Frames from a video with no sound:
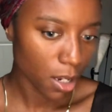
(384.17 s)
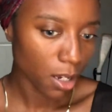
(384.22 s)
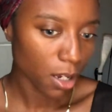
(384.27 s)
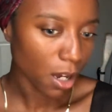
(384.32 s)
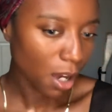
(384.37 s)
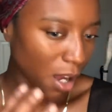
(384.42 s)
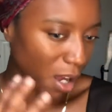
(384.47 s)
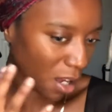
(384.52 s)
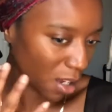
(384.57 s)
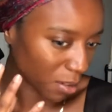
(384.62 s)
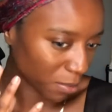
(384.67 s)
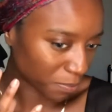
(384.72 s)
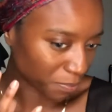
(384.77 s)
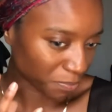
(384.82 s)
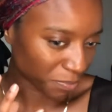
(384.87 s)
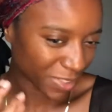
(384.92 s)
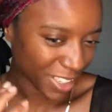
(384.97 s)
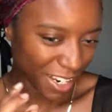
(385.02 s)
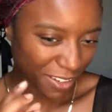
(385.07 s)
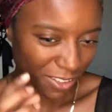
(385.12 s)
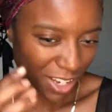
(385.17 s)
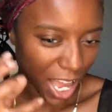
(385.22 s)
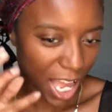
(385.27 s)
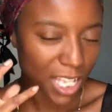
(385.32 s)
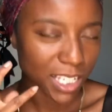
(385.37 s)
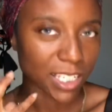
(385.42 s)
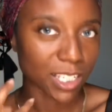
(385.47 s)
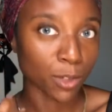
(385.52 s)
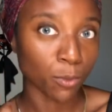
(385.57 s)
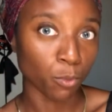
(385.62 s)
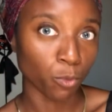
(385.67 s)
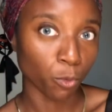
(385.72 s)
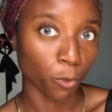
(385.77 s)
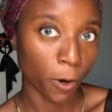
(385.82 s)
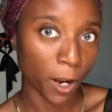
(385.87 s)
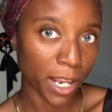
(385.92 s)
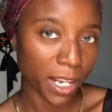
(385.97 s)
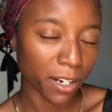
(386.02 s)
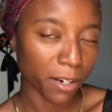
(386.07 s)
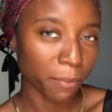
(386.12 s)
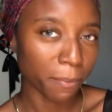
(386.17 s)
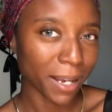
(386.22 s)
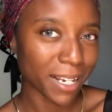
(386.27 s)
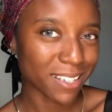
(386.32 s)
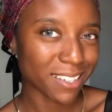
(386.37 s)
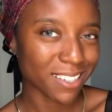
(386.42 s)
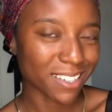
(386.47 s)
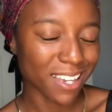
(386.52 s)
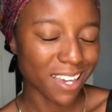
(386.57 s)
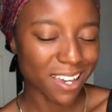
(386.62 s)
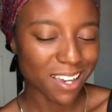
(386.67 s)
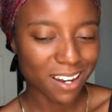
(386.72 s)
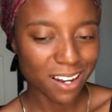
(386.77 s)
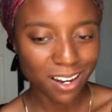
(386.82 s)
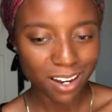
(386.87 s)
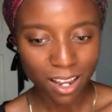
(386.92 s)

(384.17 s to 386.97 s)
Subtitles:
I've got some red in my skin,